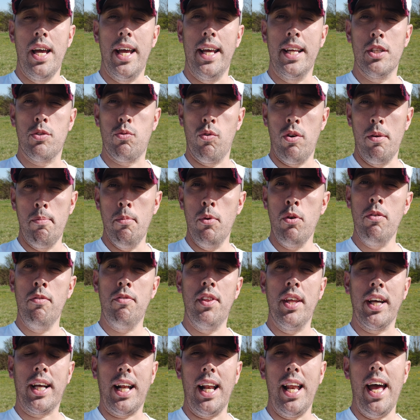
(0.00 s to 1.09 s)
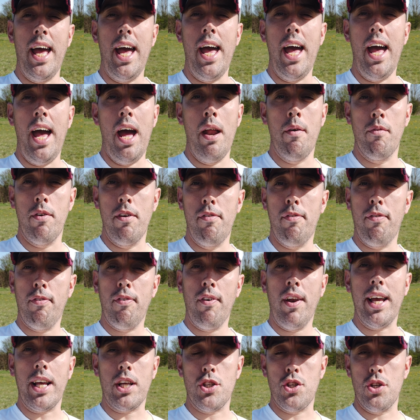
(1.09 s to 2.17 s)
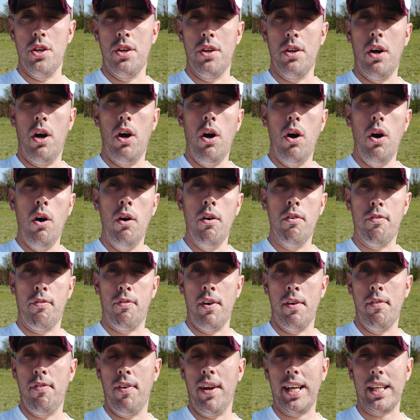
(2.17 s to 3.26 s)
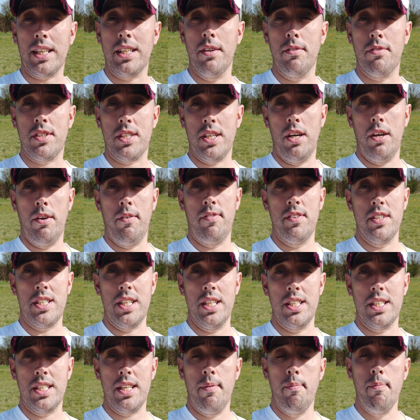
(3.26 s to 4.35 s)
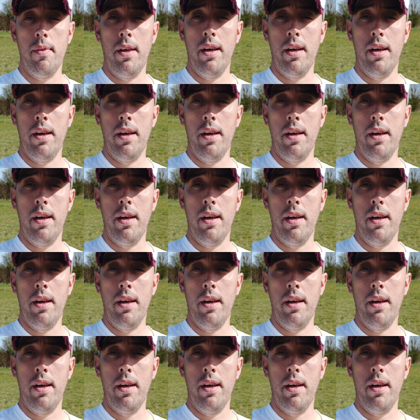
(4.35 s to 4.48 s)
is remove the glare and reflection off reflective surfaces.